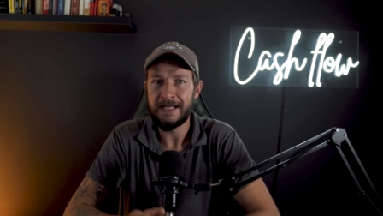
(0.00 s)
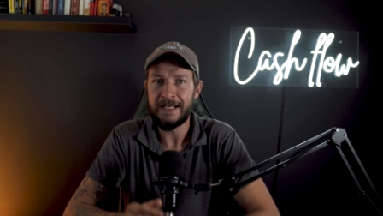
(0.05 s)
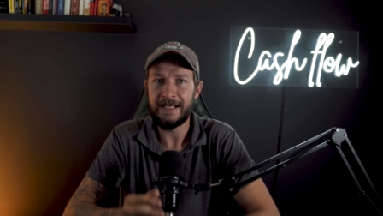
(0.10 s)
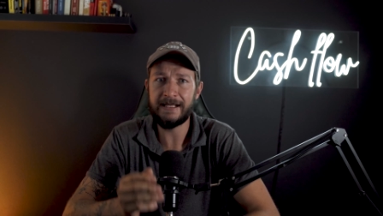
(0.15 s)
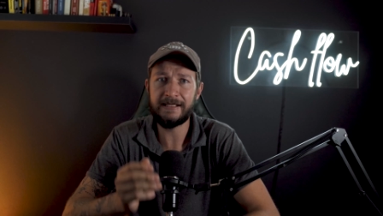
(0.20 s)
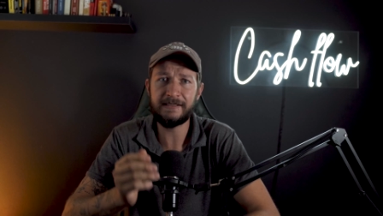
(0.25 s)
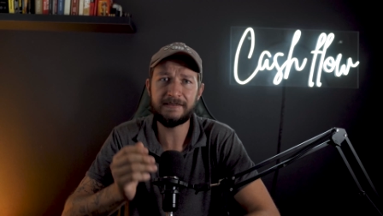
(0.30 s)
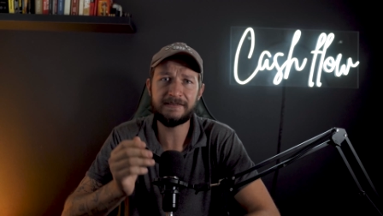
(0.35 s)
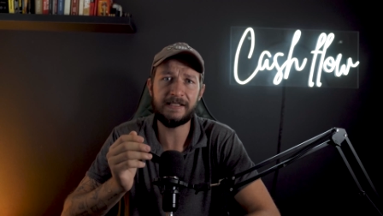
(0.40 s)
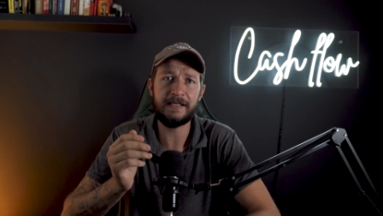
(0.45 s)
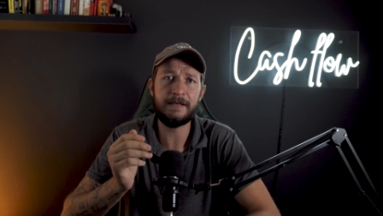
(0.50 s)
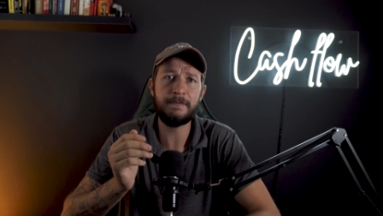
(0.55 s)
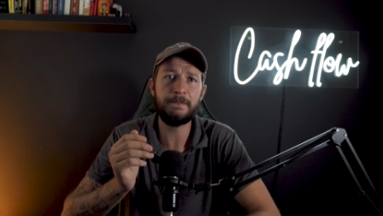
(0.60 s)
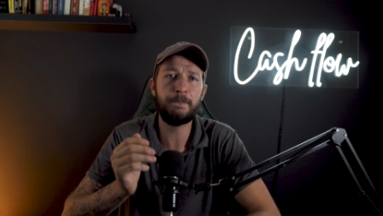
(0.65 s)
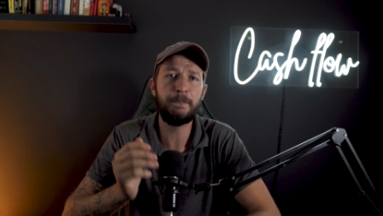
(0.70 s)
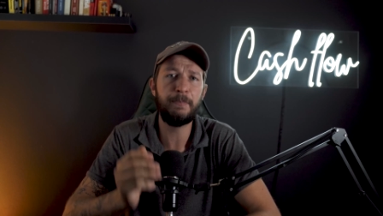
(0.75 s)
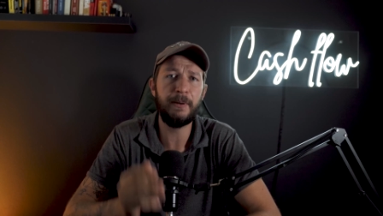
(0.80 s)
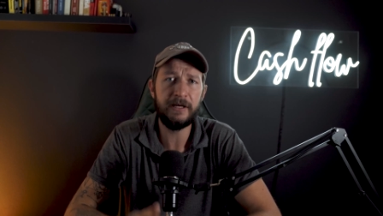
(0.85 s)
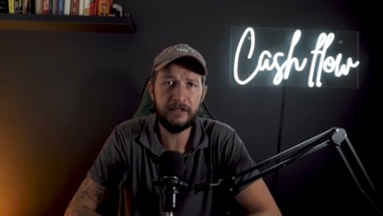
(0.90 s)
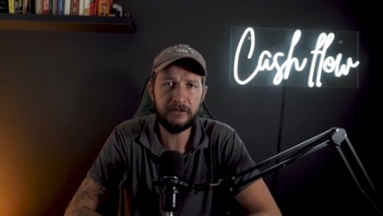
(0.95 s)
it is
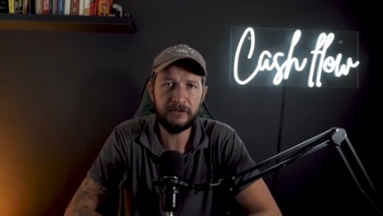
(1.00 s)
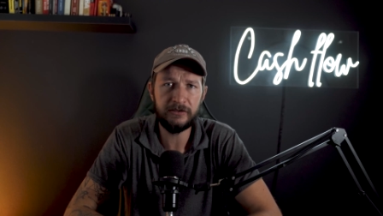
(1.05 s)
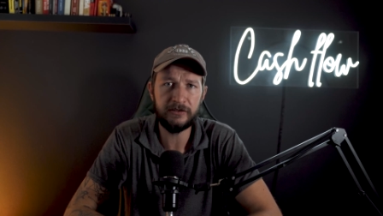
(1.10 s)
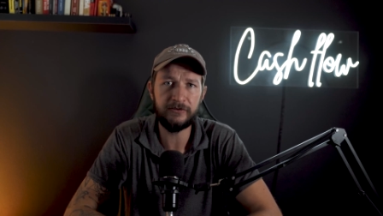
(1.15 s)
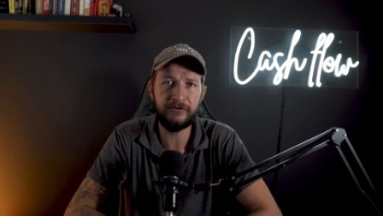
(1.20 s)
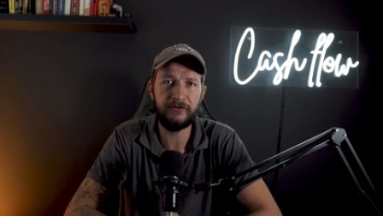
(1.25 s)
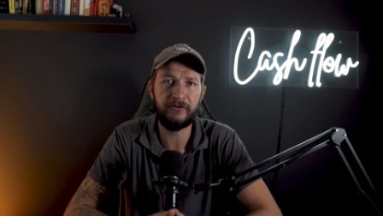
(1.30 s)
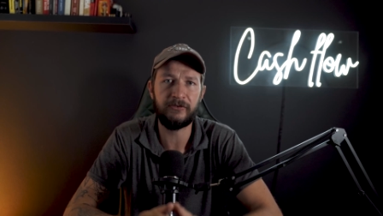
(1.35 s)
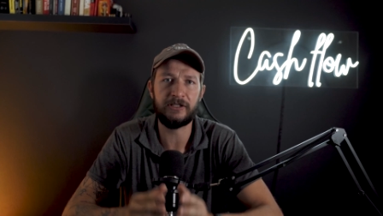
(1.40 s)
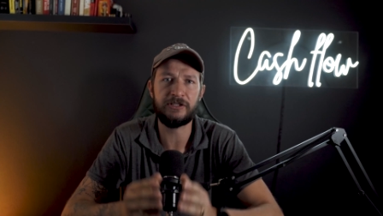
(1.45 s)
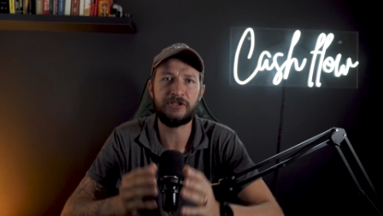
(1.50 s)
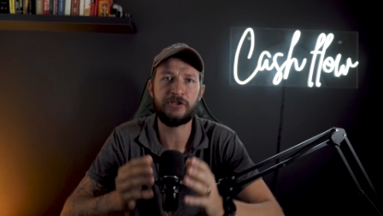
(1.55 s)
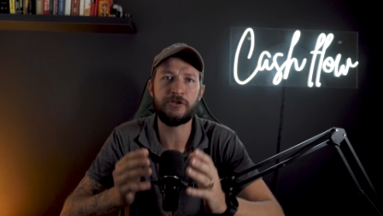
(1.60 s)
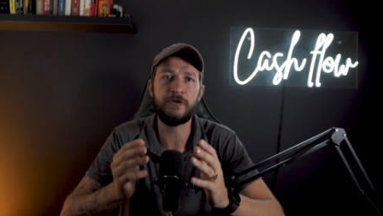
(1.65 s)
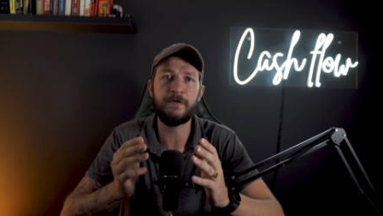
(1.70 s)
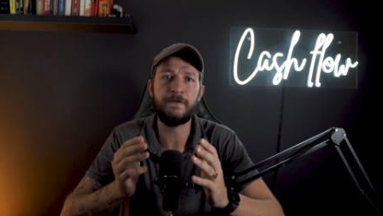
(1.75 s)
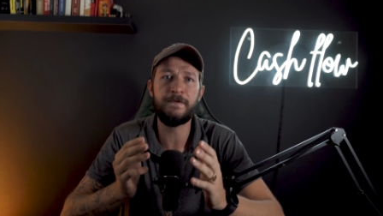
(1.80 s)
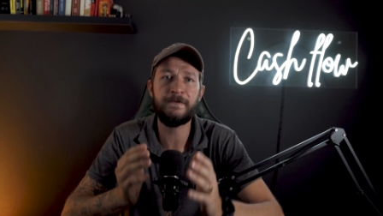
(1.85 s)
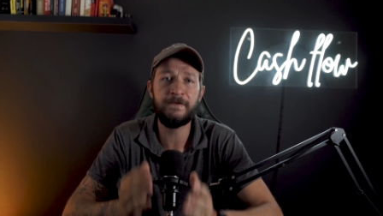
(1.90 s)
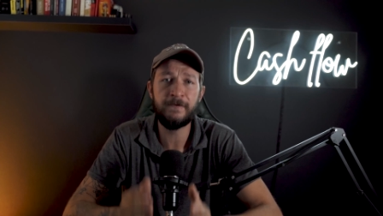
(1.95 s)
imperative that
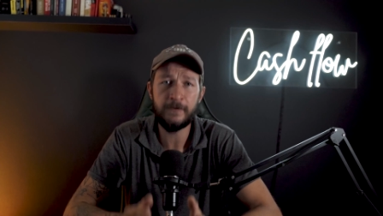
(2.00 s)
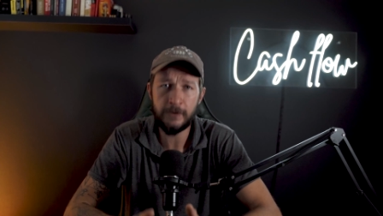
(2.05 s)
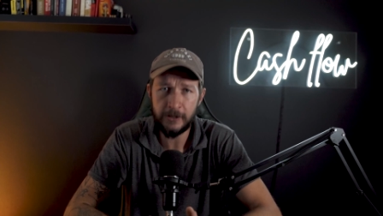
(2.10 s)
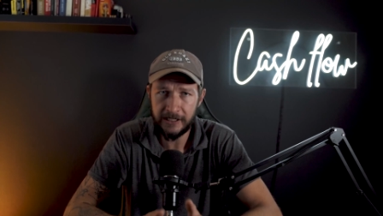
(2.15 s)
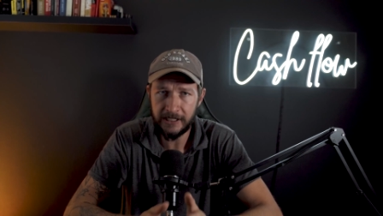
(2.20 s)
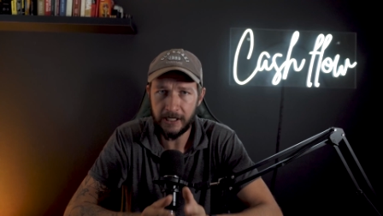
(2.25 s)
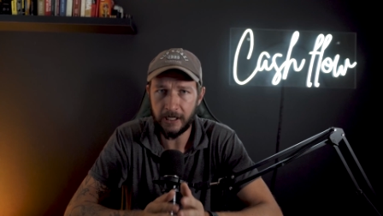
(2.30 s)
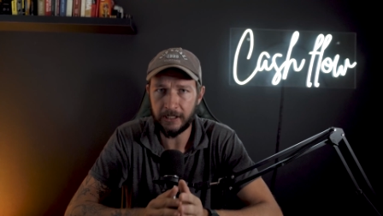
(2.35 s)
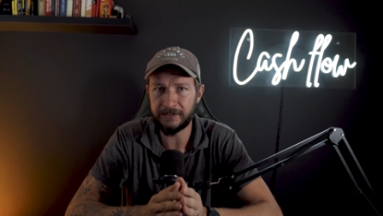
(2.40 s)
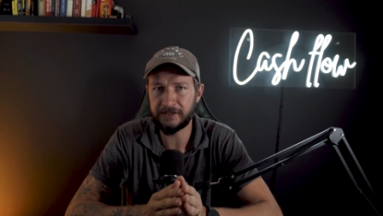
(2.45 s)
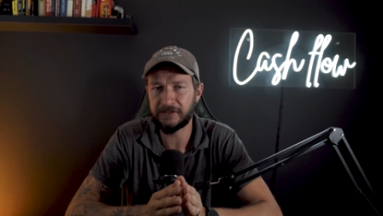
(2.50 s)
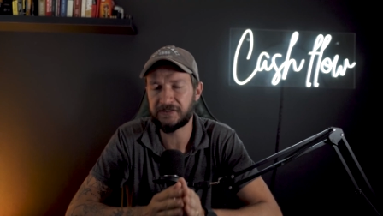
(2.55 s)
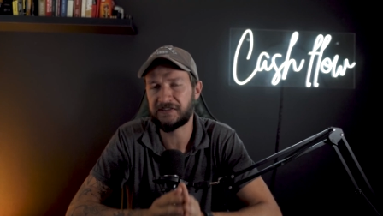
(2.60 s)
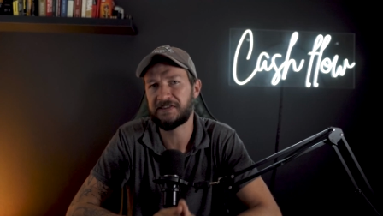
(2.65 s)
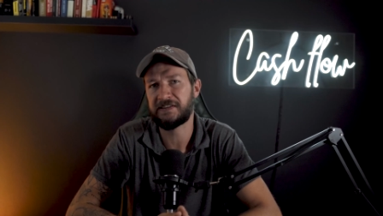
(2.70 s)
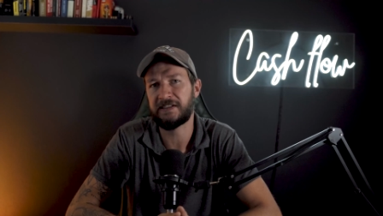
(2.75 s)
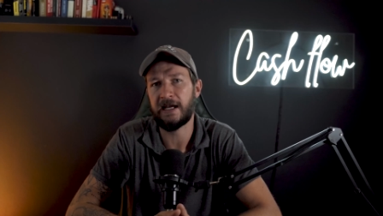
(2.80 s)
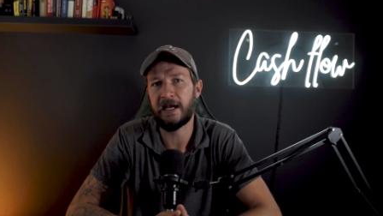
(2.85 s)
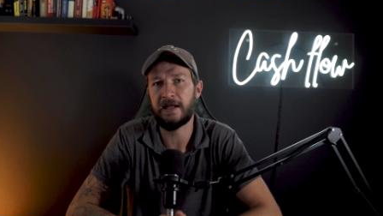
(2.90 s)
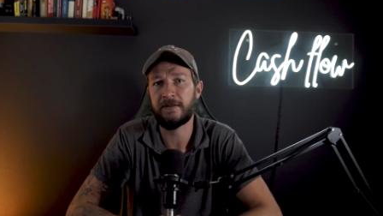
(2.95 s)
you fully
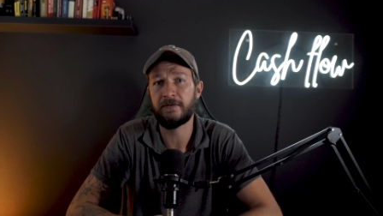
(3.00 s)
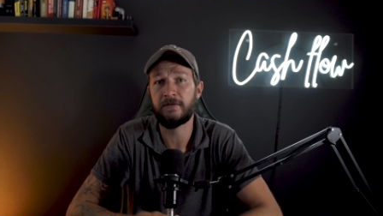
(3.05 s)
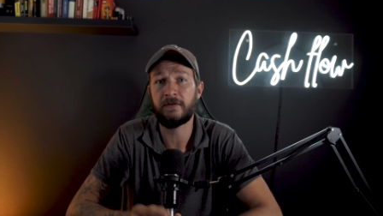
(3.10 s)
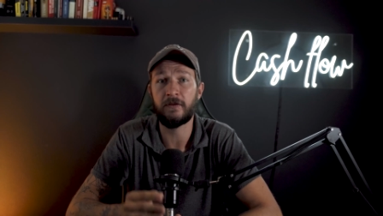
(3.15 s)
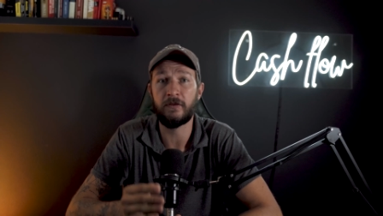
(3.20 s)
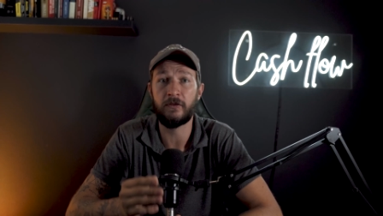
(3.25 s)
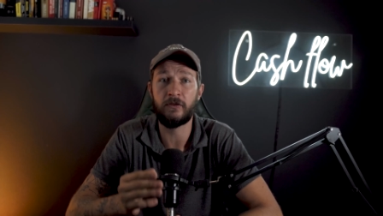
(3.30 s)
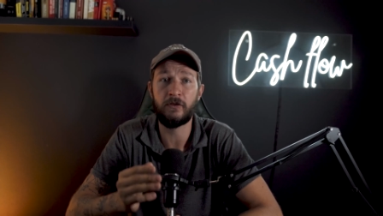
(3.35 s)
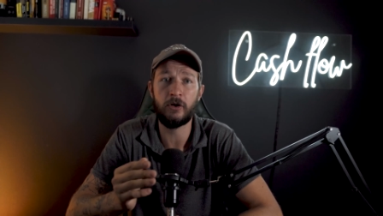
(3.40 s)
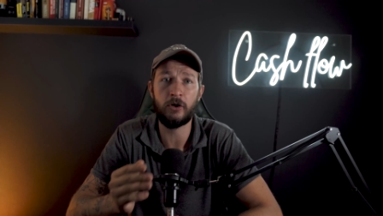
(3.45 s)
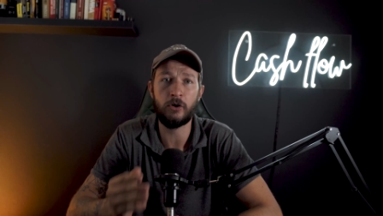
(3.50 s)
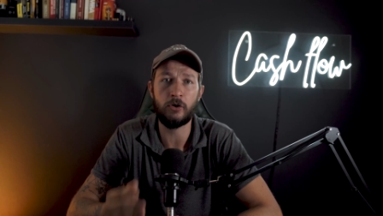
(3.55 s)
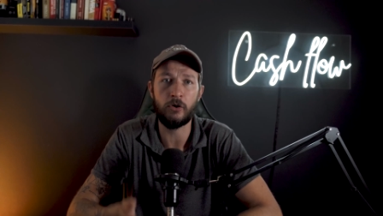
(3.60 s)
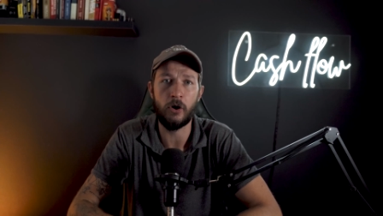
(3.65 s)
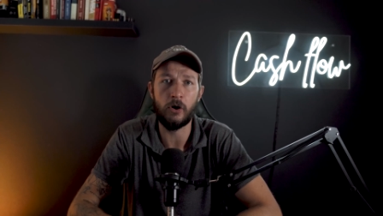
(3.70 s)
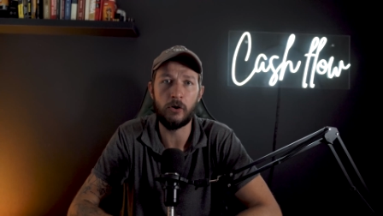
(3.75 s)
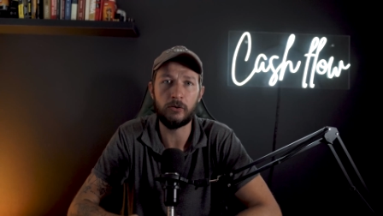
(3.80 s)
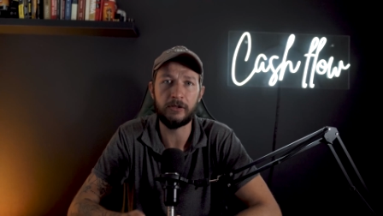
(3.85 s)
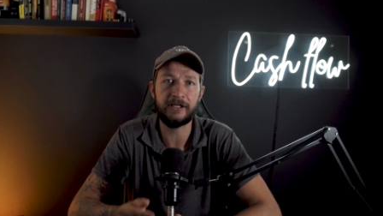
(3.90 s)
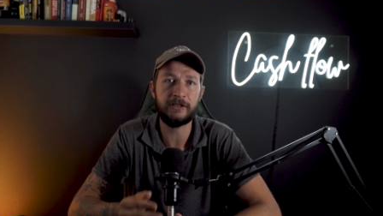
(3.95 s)
understand the
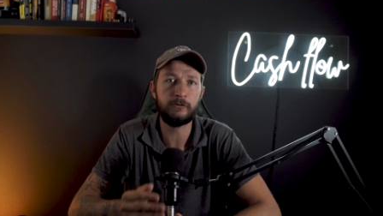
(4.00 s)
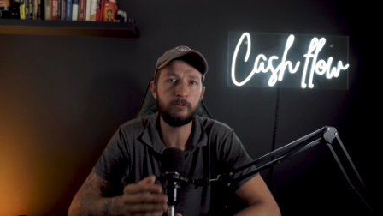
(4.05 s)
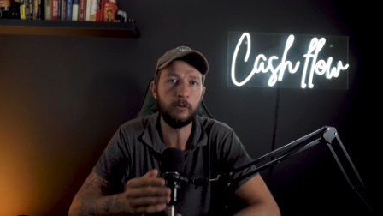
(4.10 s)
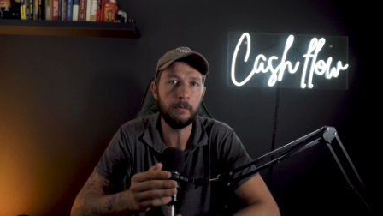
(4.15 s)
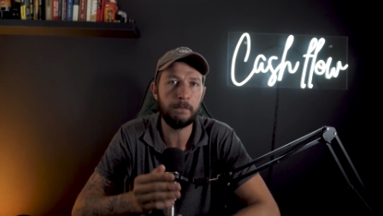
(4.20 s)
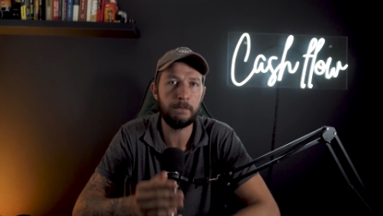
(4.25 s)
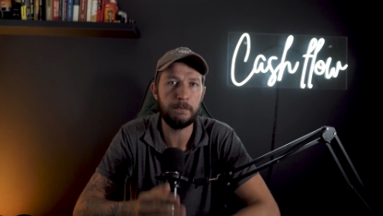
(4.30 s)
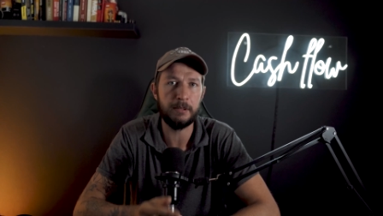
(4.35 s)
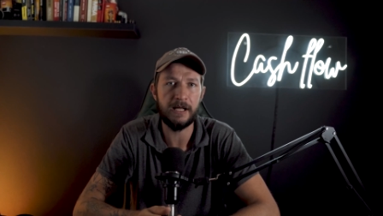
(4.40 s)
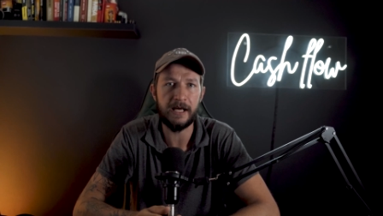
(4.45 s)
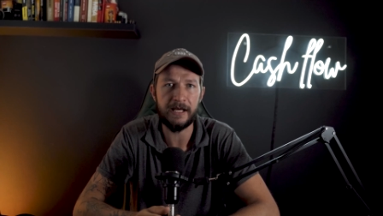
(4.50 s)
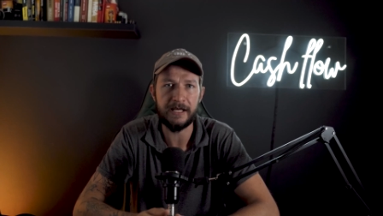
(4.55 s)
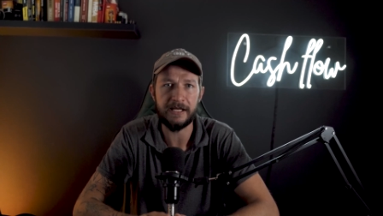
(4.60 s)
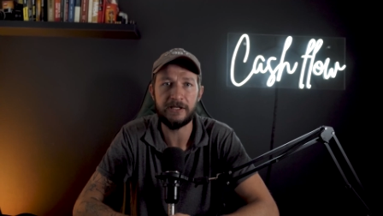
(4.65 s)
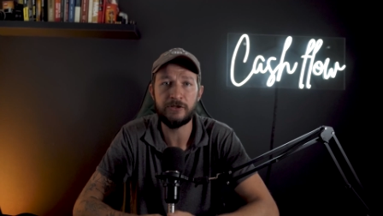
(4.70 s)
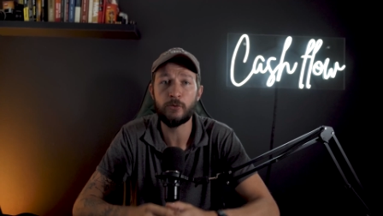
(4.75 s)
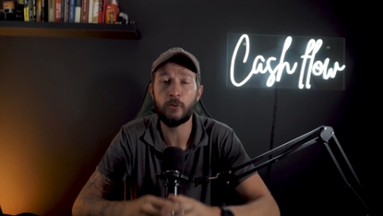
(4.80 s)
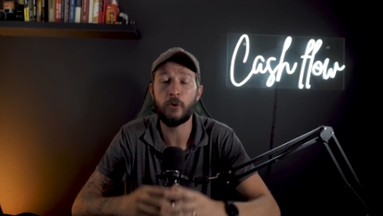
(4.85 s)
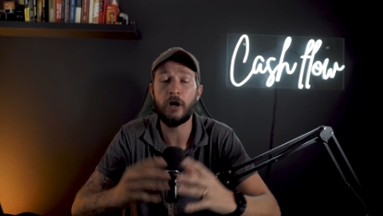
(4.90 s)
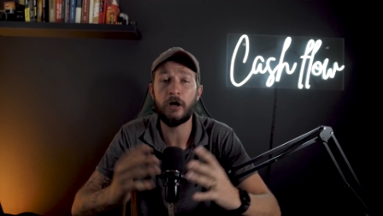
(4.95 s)
role it will play
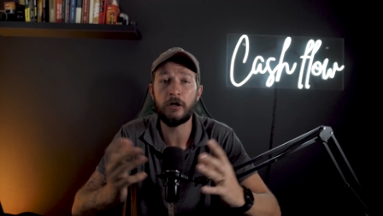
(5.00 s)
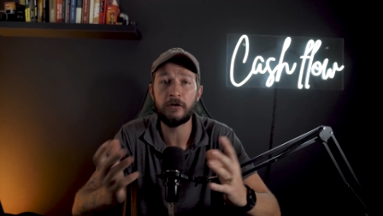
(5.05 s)
in your